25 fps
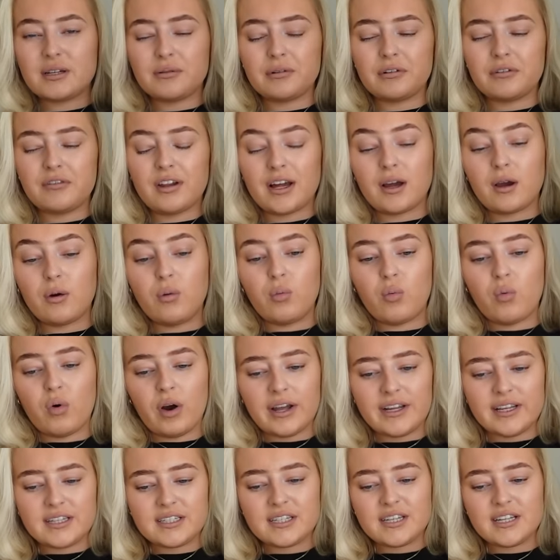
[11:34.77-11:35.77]
think of like a
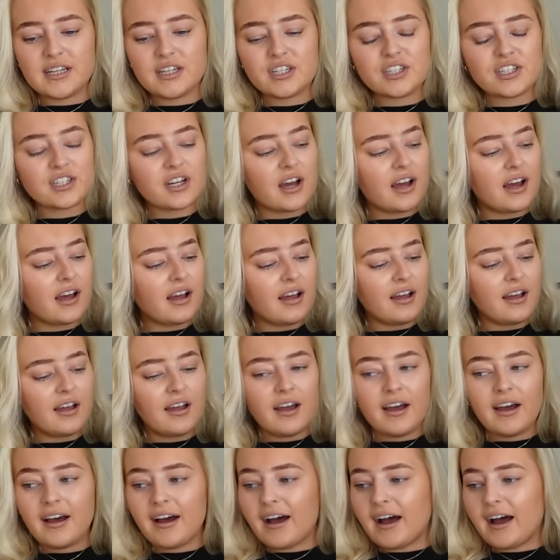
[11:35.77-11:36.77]
white t-shirt,
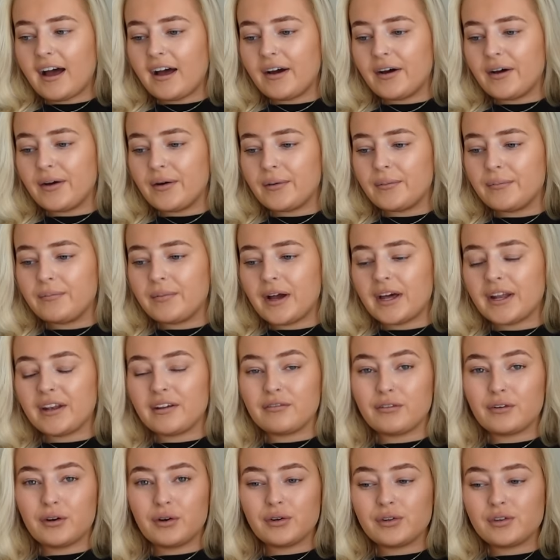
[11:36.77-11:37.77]
and
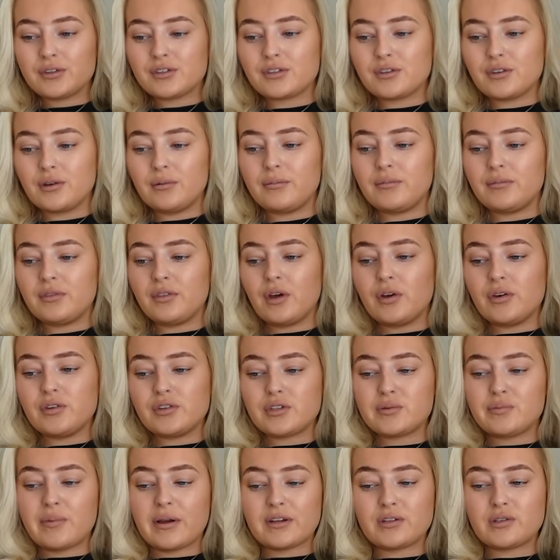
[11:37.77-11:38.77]
I've got some,
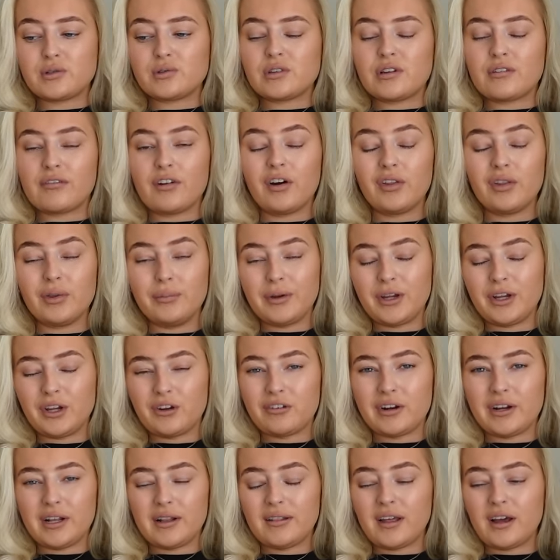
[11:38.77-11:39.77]
those specials, I've got them in
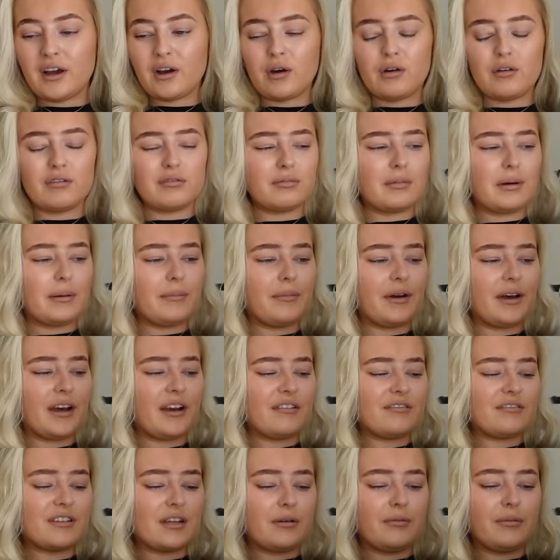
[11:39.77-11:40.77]
green that I got for my
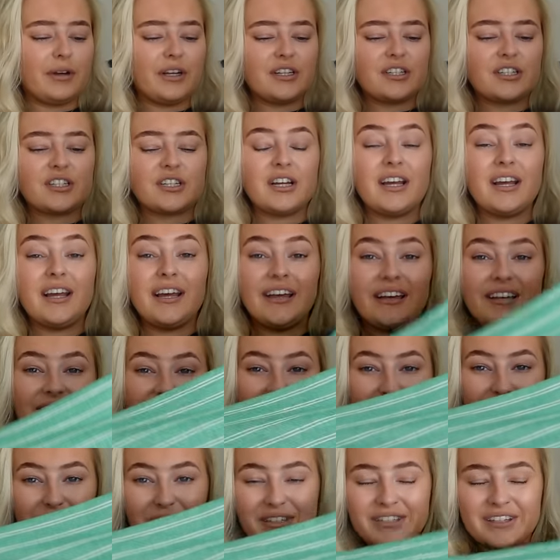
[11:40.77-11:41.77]
birthday, which is
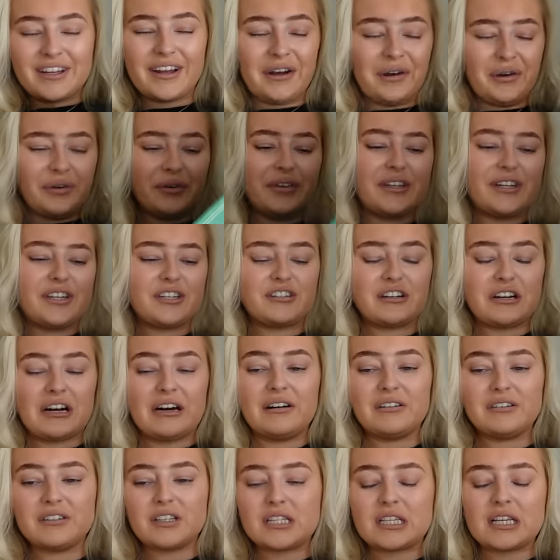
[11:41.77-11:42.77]
the reason I got these
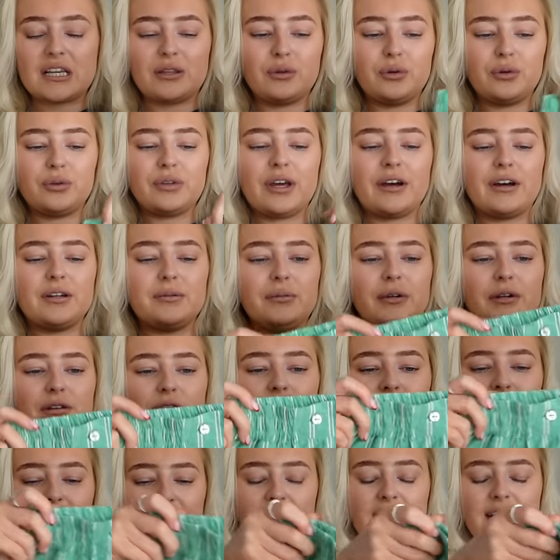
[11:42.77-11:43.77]
trousers. I thought that would be a
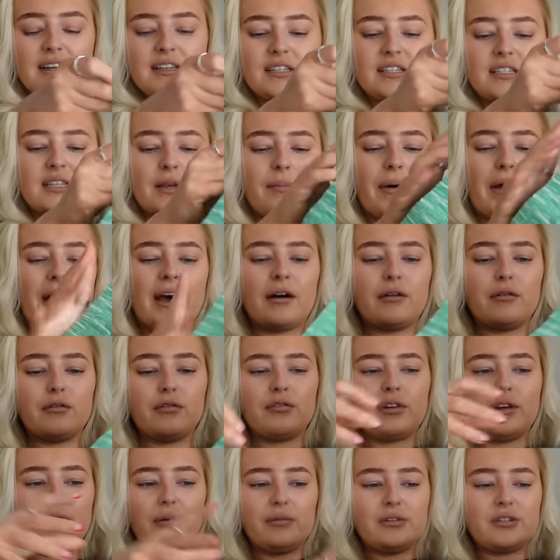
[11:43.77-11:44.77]
really nice summer
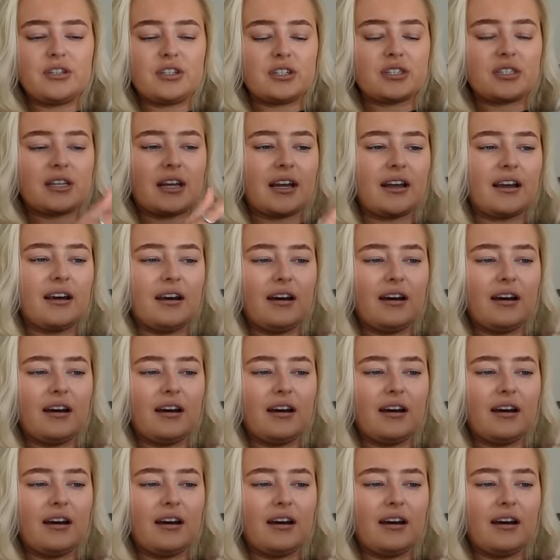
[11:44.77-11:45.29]
outfit with just like